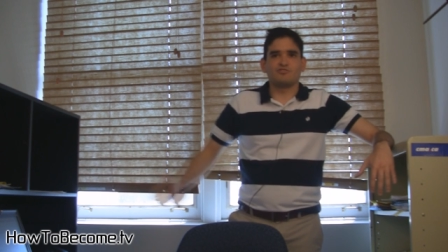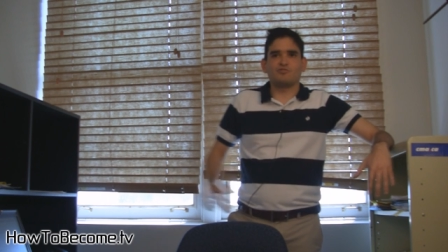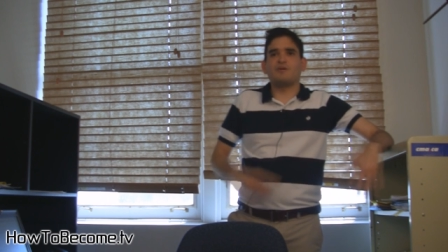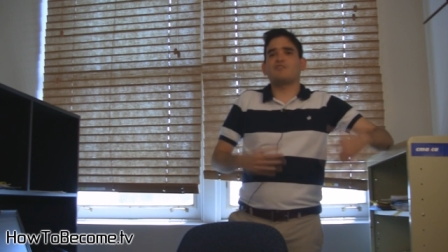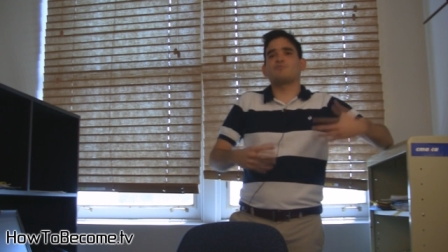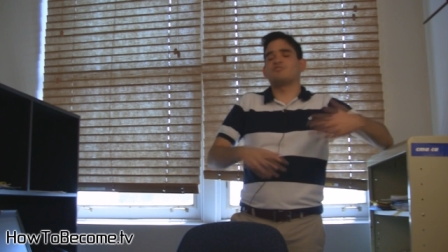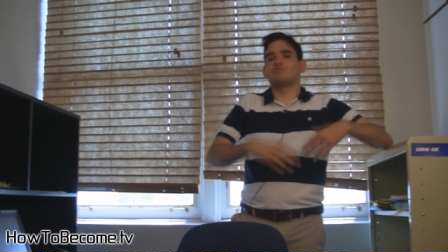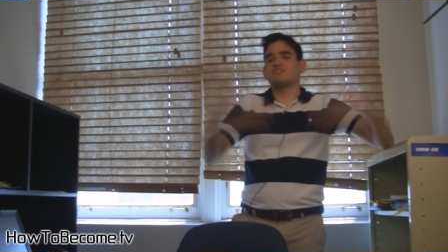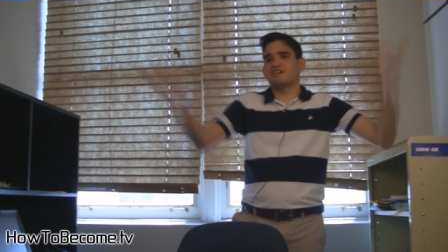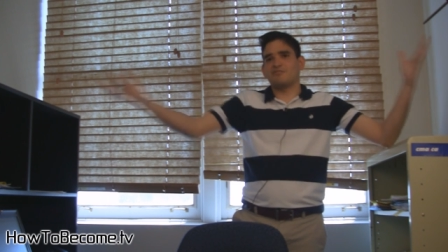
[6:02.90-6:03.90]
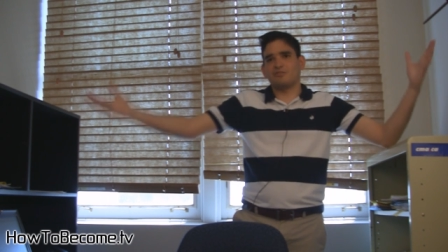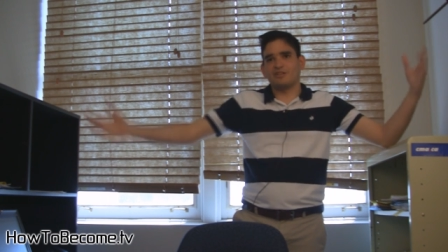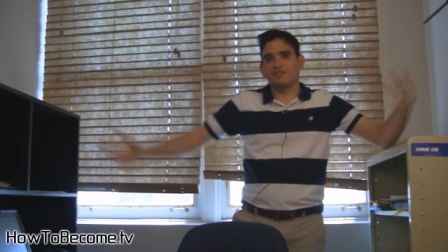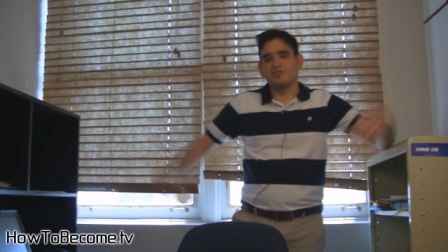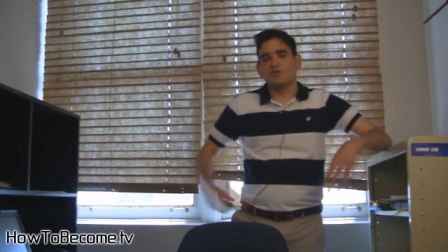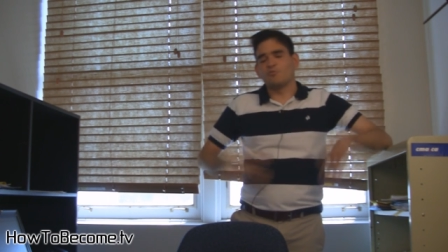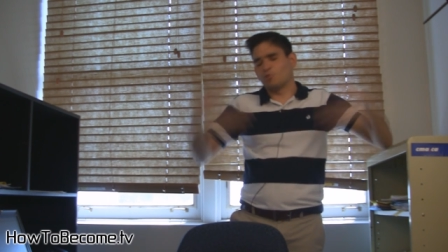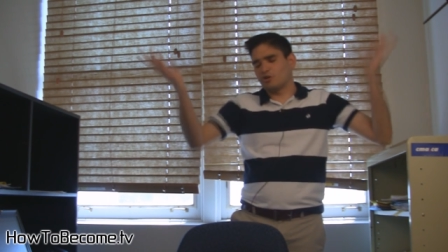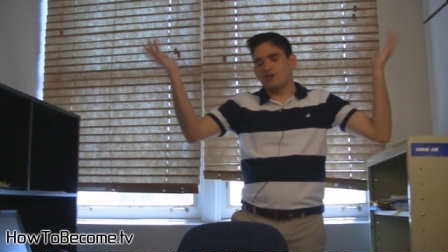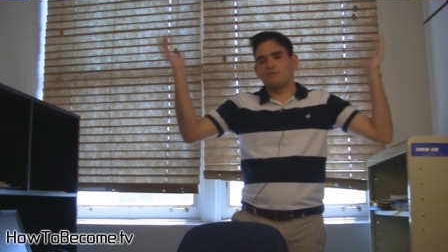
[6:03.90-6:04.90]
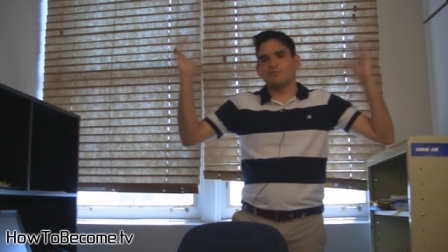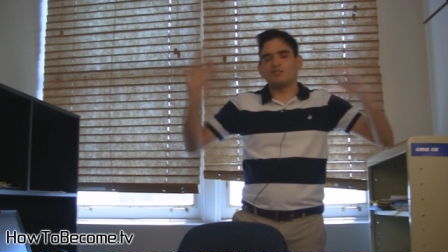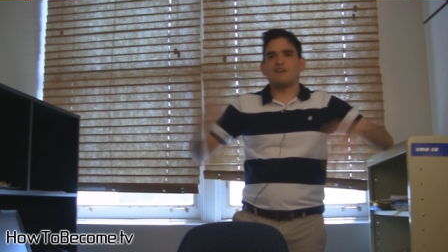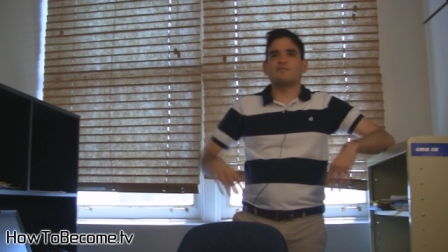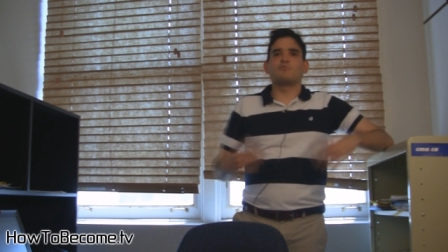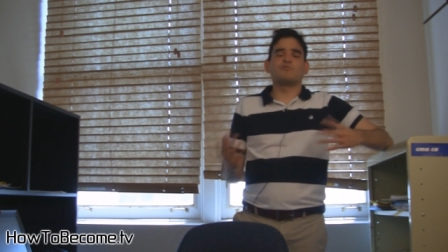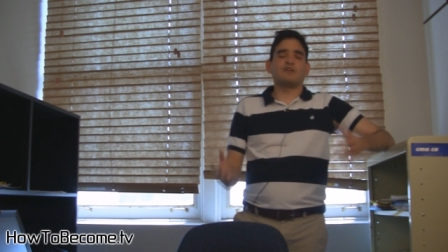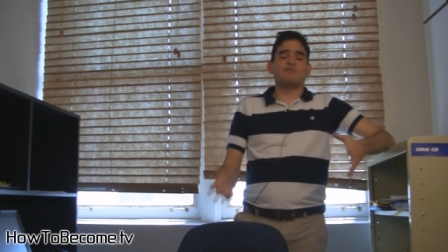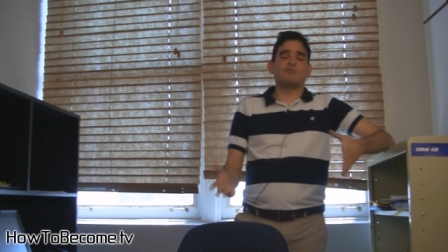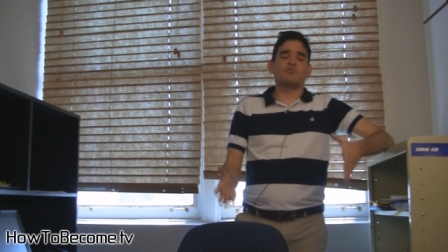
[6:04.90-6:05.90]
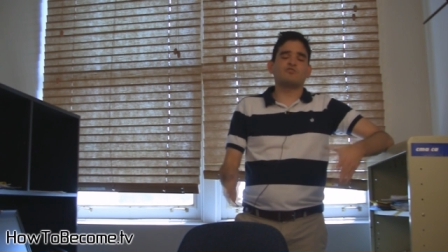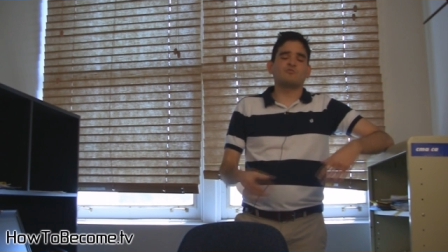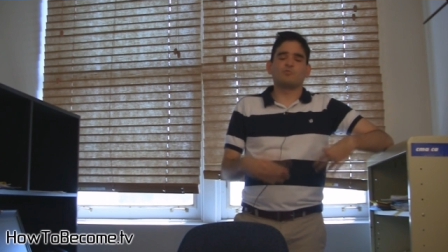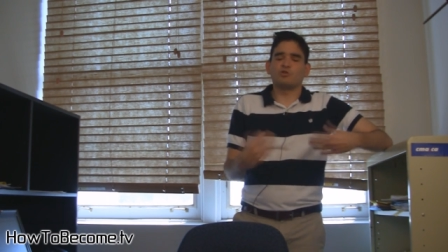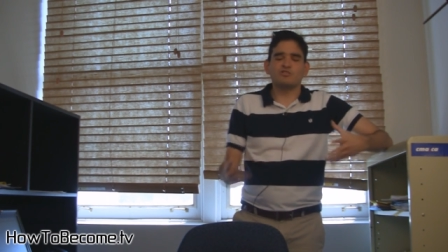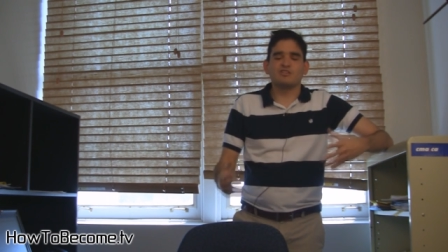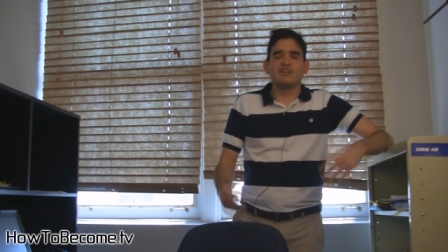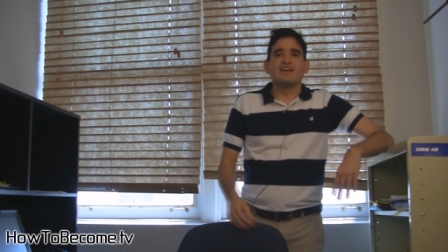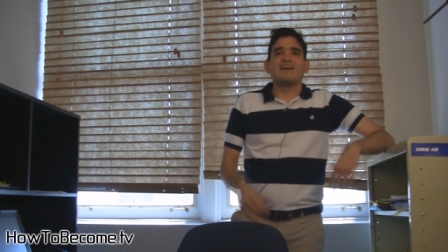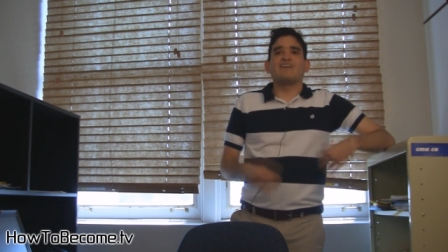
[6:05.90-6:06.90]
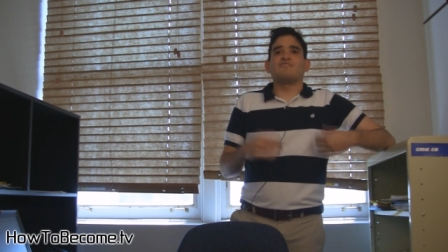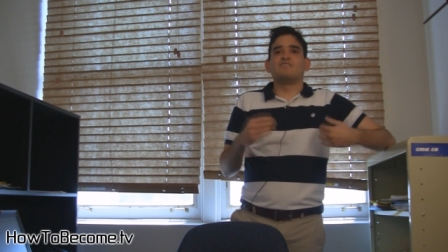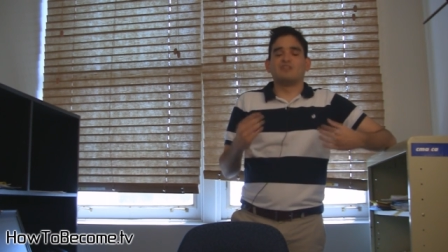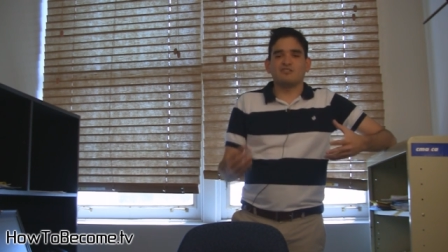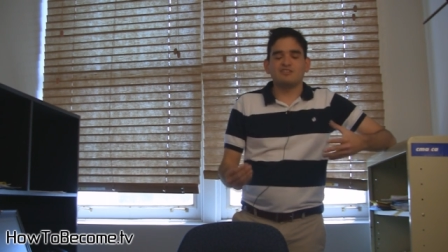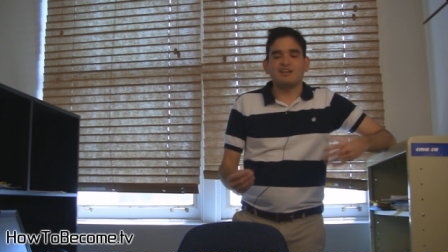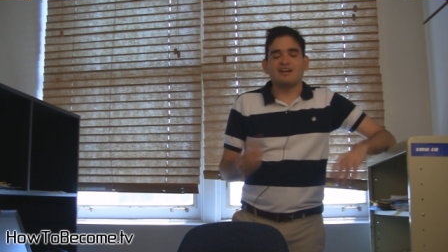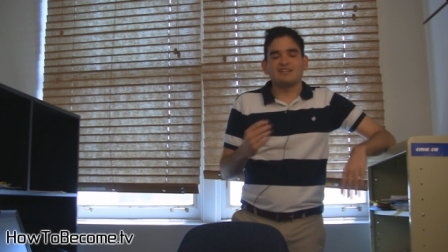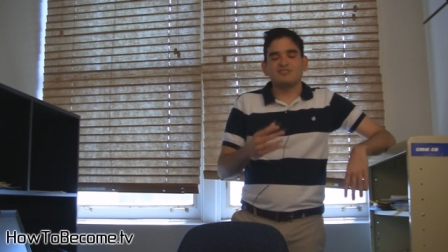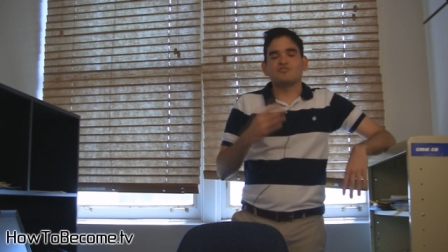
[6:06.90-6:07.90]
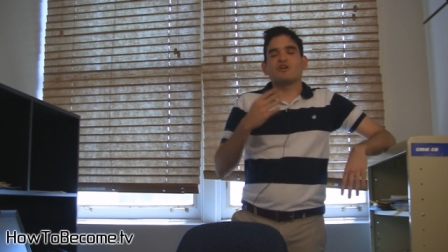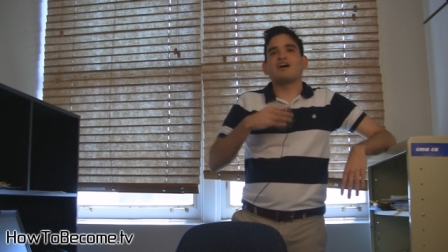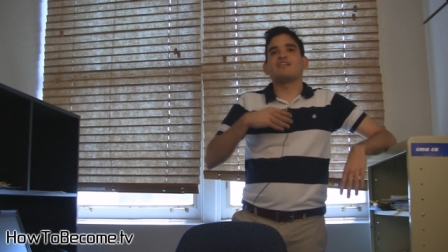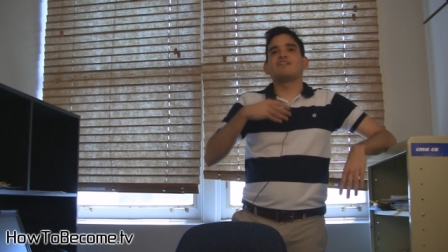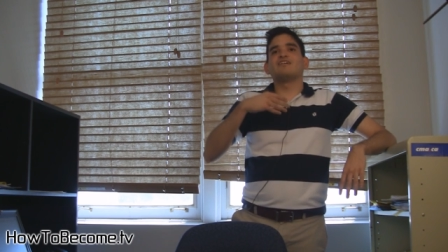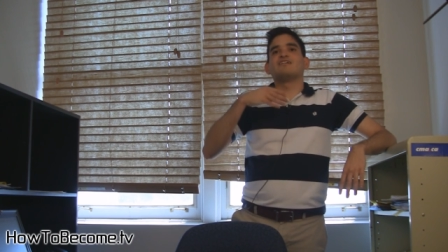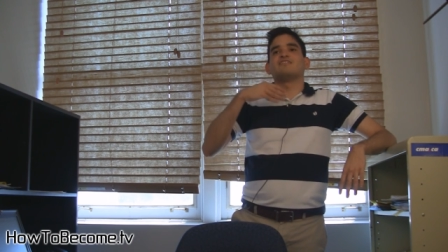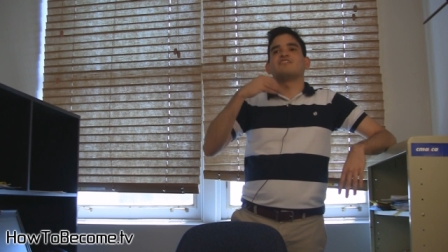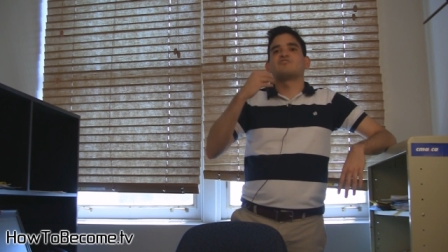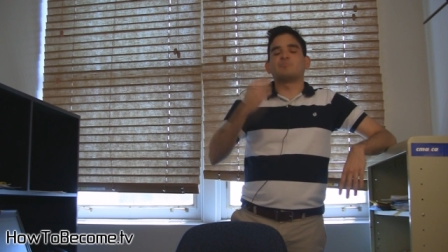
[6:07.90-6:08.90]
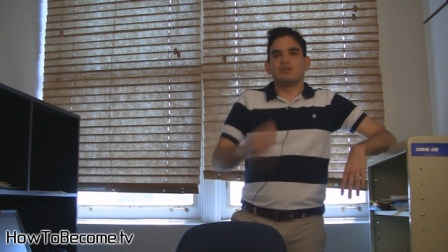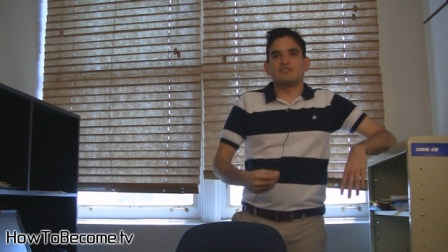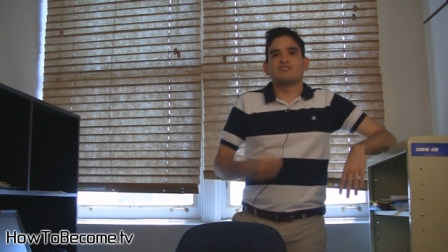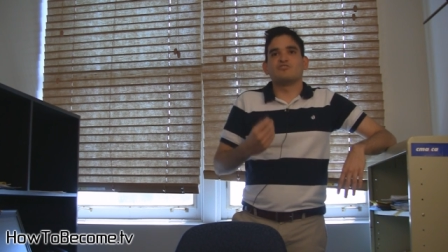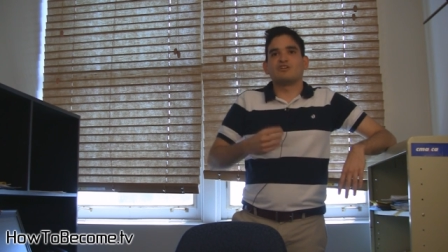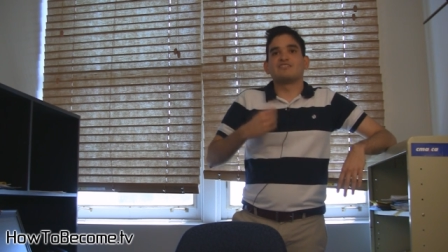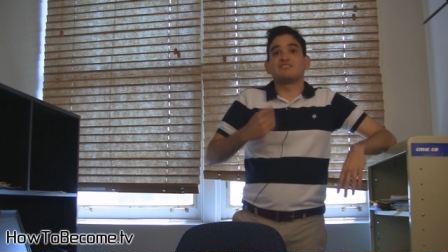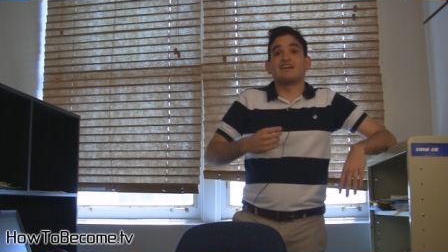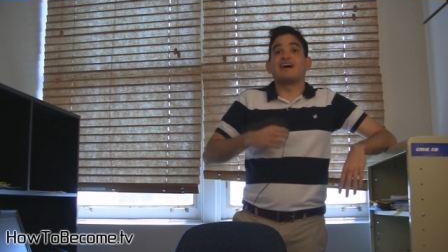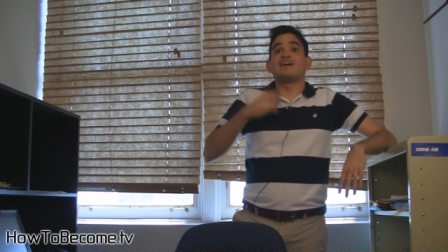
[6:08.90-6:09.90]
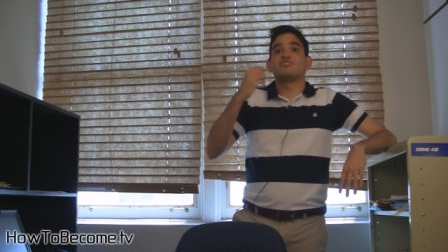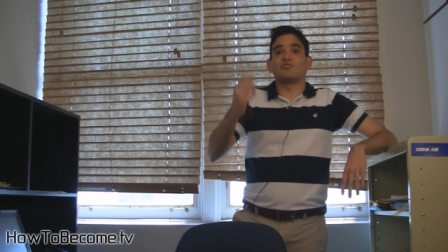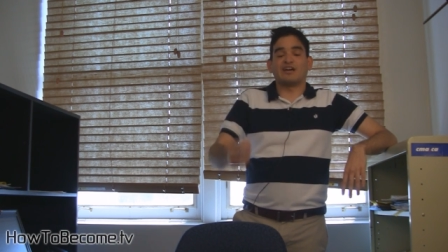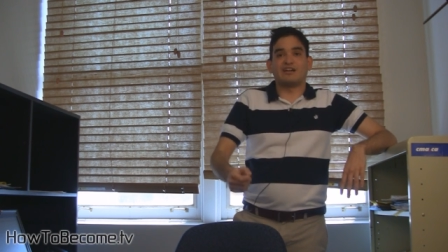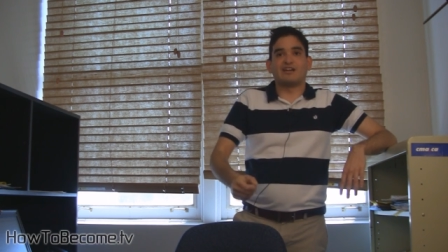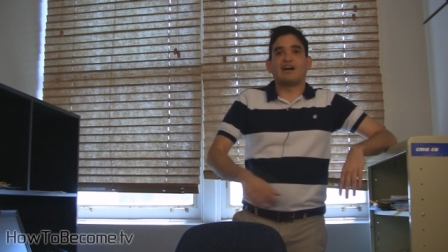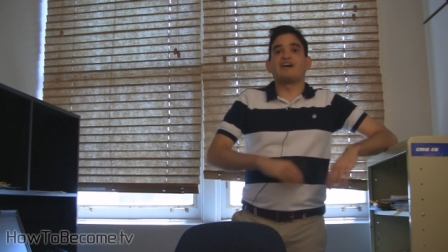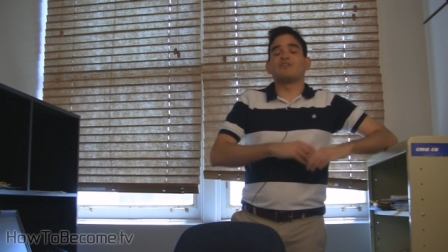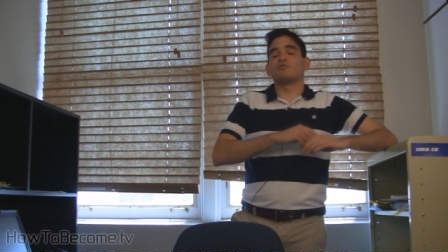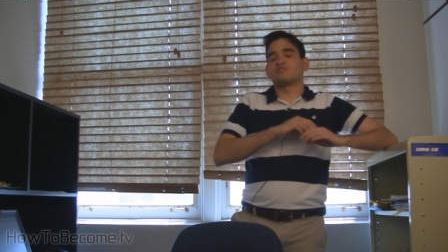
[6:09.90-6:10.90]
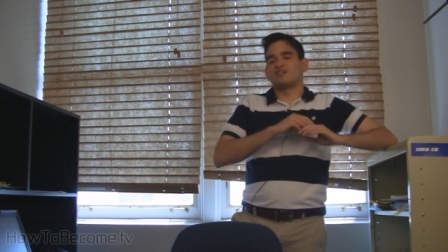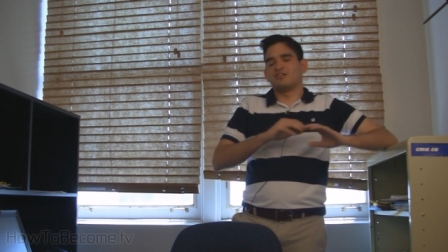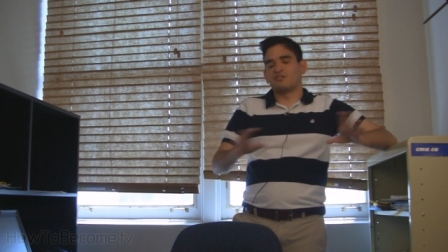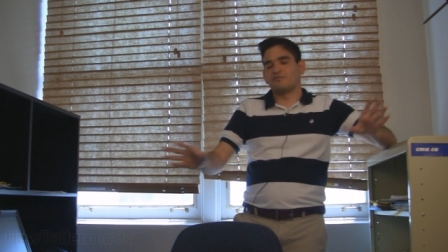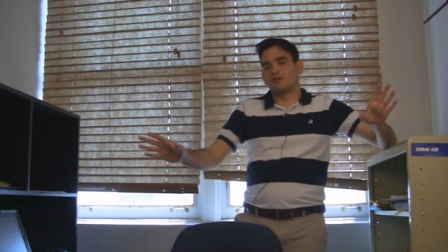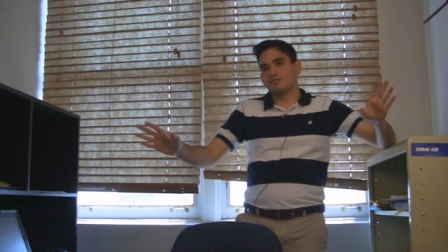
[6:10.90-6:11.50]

So you might as well risk everything, work hard for your life. If it works, works. If it doesn't, at least you had the experience and you can say, I tried it, and it was a lot of fun.